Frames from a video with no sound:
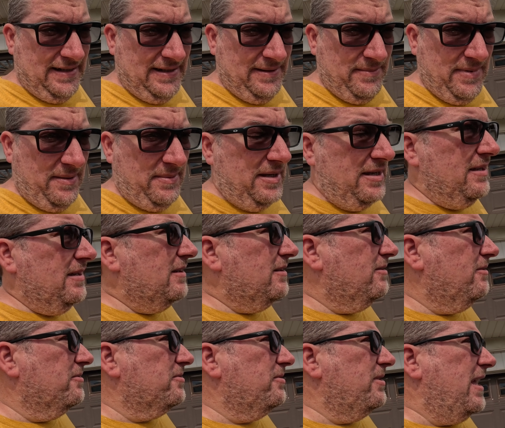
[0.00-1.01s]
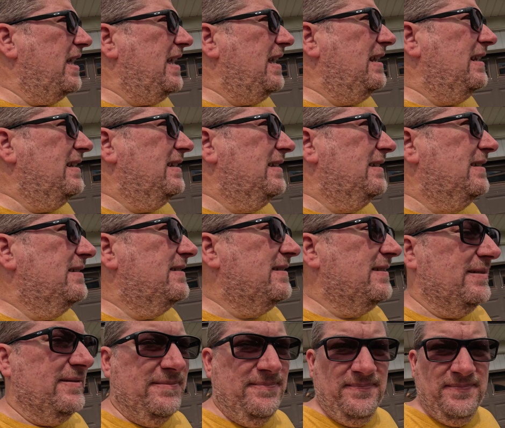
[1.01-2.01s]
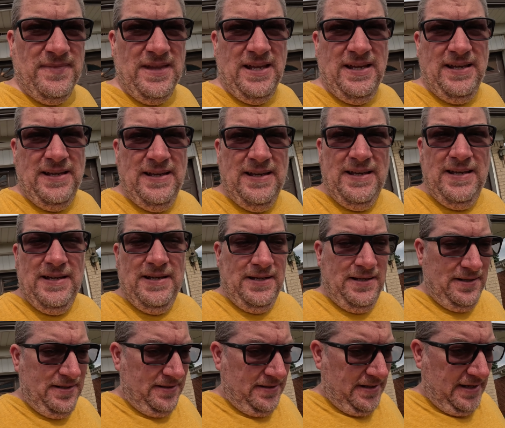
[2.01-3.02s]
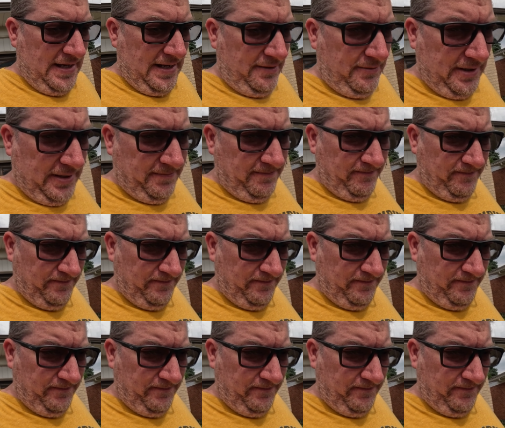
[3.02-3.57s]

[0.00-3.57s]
maybe closer to 8. So anyway,